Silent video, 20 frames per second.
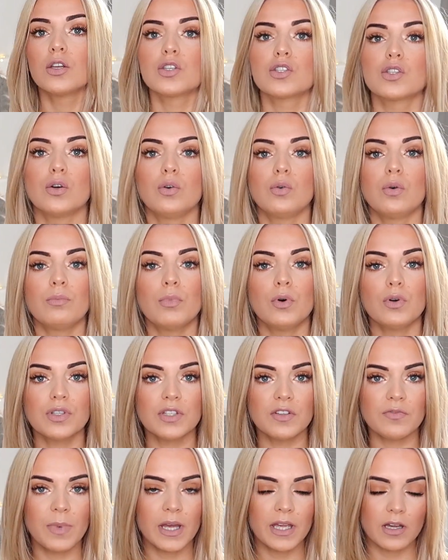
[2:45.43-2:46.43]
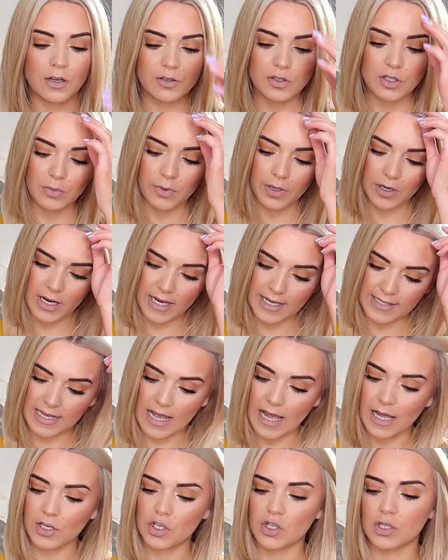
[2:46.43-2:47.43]
So most of my underwear is
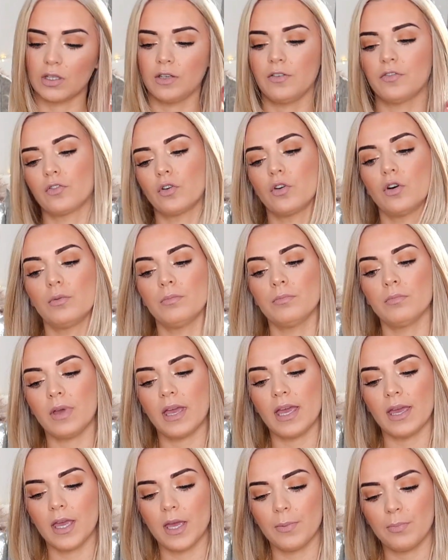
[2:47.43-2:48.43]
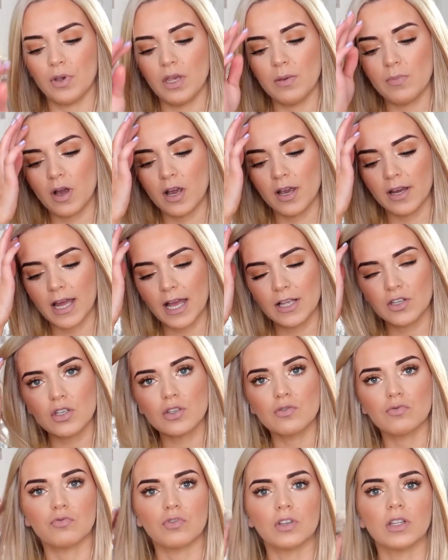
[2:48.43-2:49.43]
actually from Primark. I
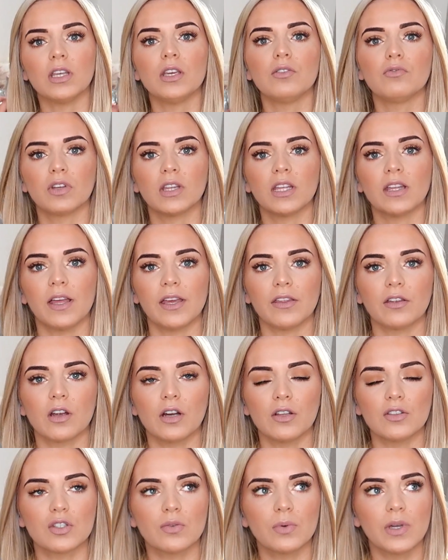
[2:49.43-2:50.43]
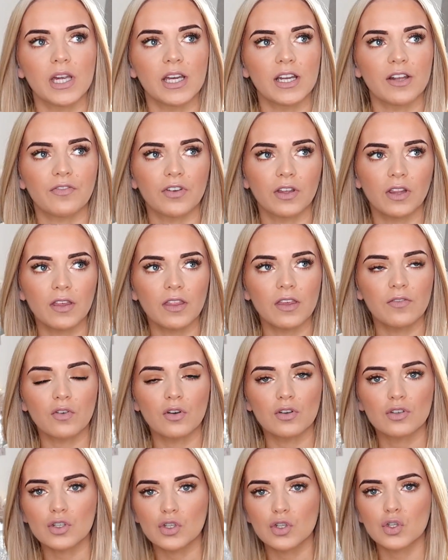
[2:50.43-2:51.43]
just really like their underwear, and I feel like they've
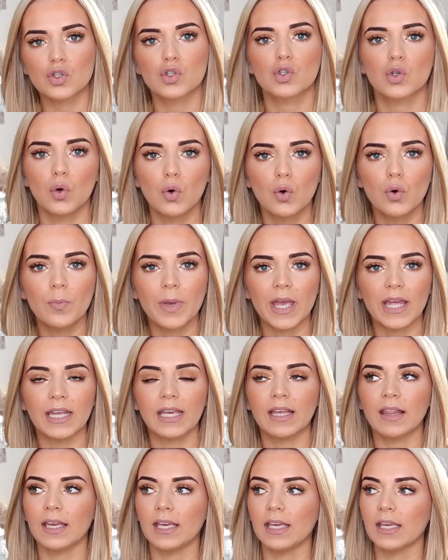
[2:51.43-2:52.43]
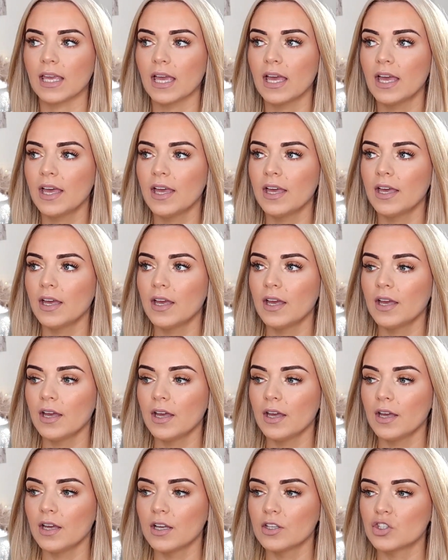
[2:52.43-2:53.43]
got so many like
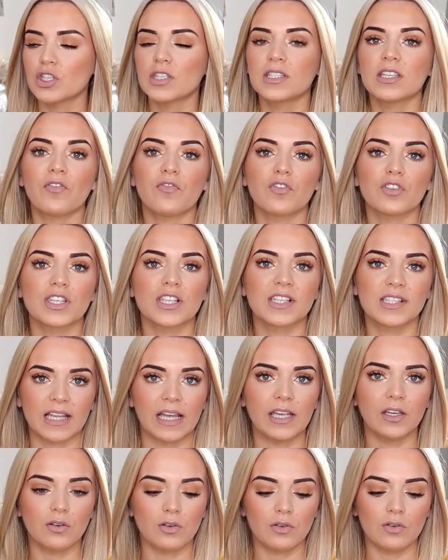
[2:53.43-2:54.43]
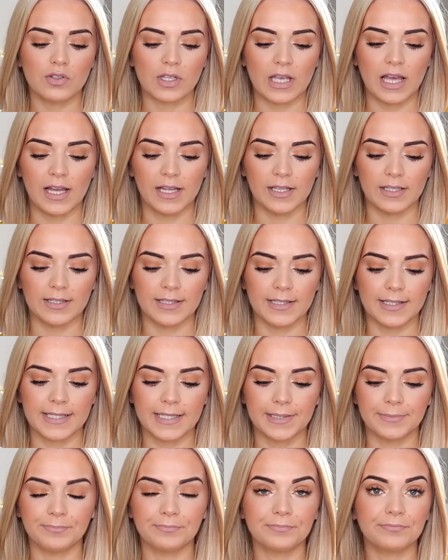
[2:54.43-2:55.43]
just different styles
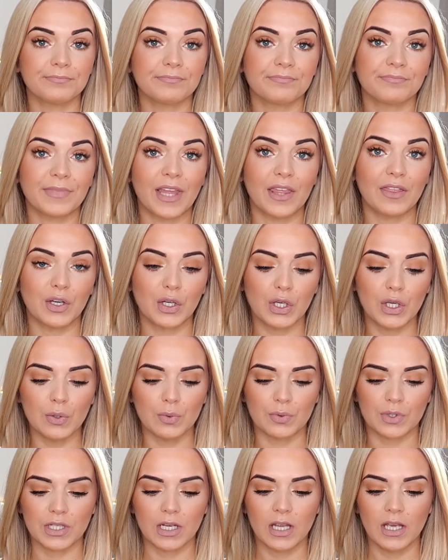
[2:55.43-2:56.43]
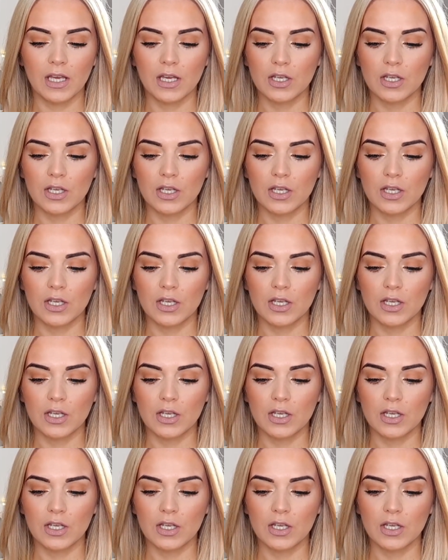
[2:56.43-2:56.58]
and they're cute.